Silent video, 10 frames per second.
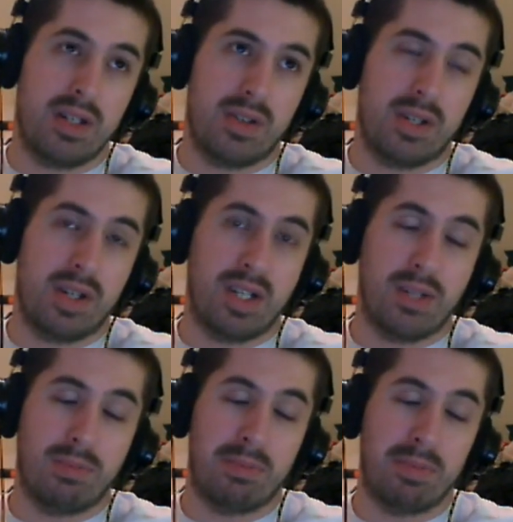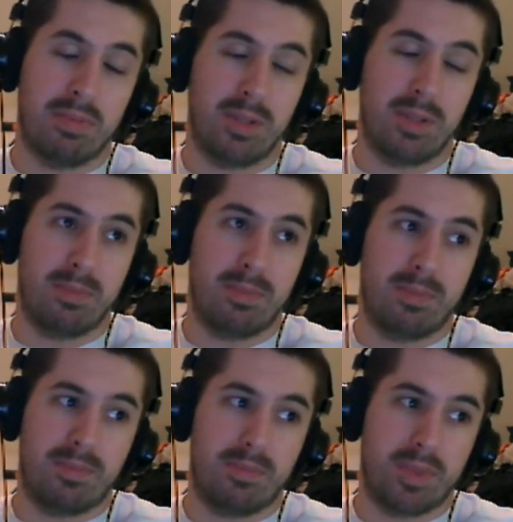gosh, probably
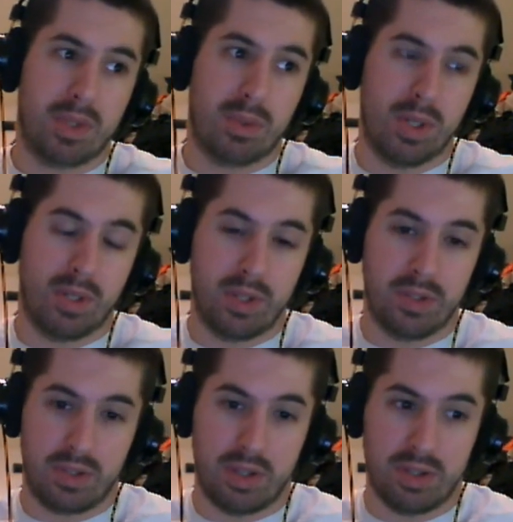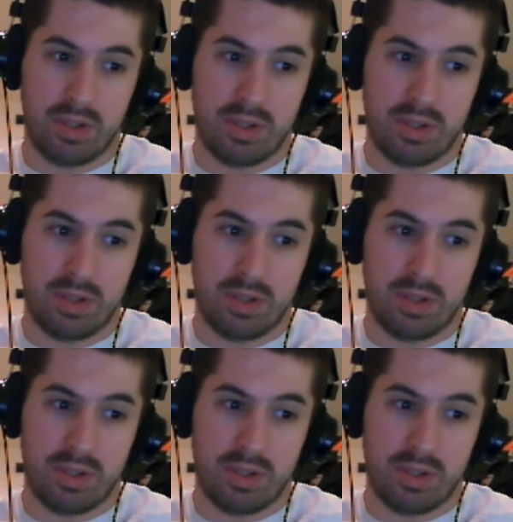12 years ago.